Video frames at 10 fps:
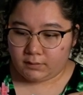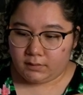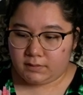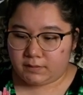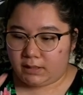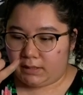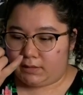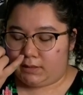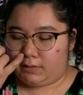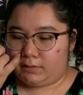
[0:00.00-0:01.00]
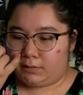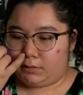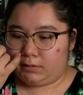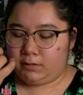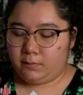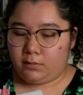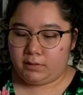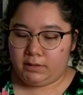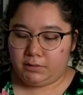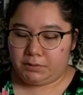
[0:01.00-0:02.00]
Because like I think an early
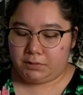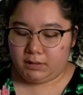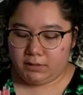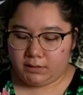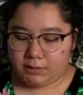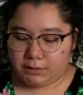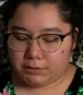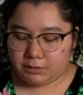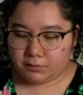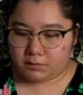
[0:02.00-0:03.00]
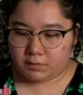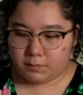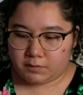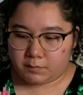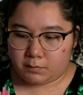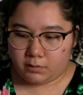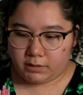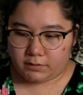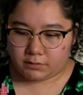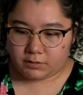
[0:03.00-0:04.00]
morning cooking in the kitchen Christmas
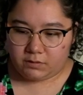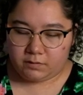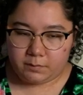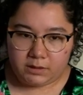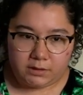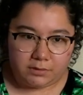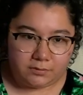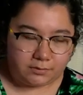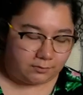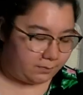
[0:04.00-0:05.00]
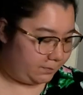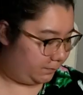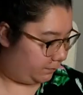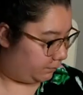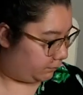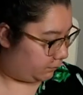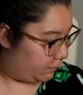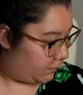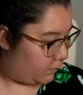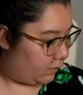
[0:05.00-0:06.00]
morning stream would be cute.
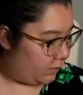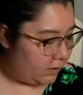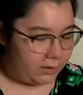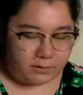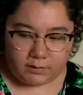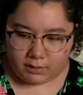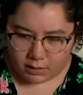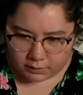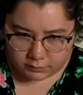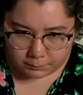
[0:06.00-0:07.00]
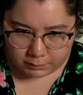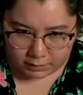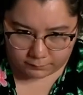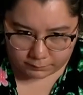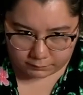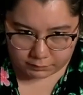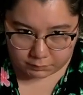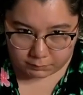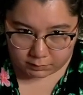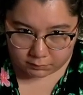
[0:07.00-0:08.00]
Okay, that's the plan for the rest of
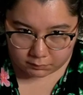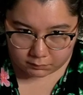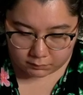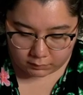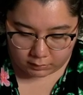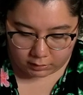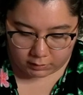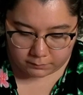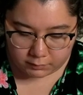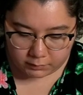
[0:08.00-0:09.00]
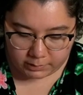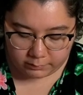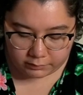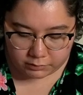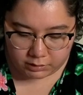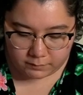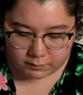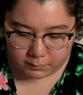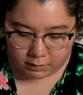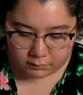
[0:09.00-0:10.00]
the week. I'm gonna be able to stream
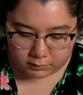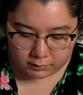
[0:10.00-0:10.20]
tomorrow.